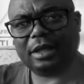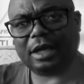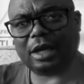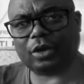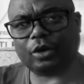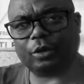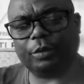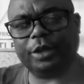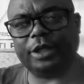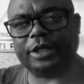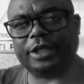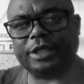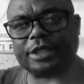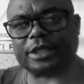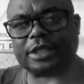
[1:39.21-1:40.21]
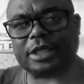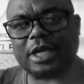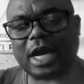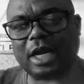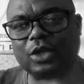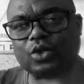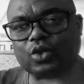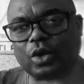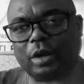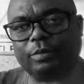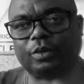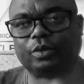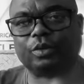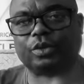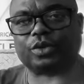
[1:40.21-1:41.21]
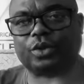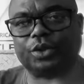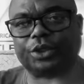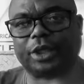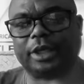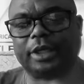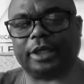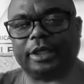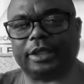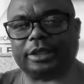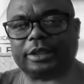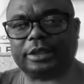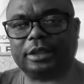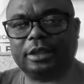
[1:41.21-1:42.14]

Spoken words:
Our communities are swamped with social ills.